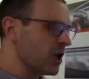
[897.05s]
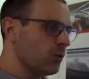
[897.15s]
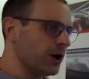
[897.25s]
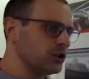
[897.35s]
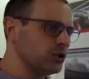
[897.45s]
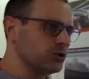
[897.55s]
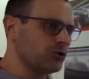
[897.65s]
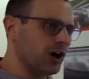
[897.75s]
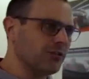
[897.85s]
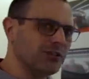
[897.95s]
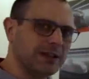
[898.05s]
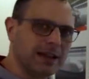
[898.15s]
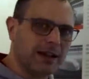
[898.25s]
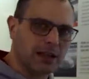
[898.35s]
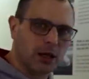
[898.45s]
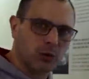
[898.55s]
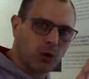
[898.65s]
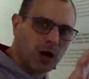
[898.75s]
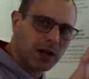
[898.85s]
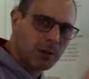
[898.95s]
when you drive the
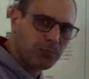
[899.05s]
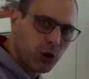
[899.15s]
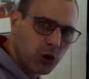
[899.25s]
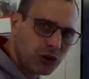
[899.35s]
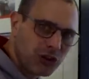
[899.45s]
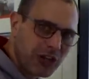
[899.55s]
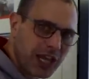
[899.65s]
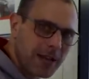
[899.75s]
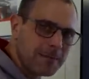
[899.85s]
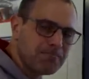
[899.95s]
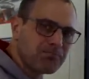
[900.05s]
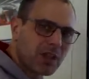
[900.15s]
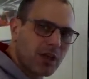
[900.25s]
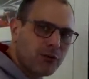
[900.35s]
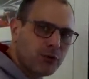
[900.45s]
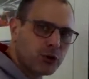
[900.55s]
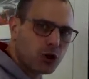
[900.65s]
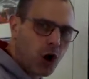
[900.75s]
991 and put the foot